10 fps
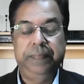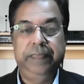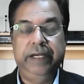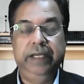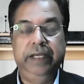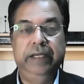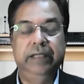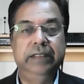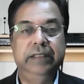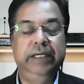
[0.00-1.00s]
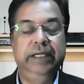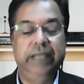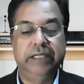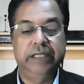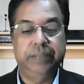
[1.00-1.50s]
three key
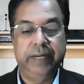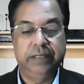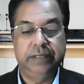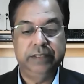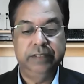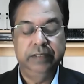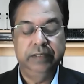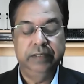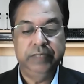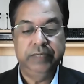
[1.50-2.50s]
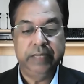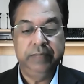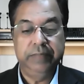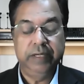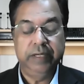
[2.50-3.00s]
aspects, which I
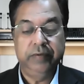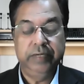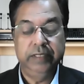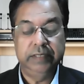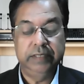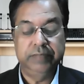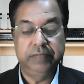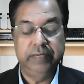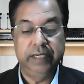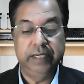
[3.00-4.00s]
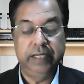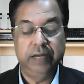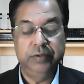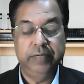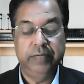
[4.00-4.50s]
will be covering subsequently
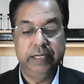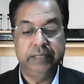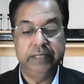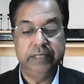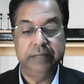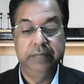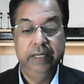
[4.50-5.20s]
how to address them.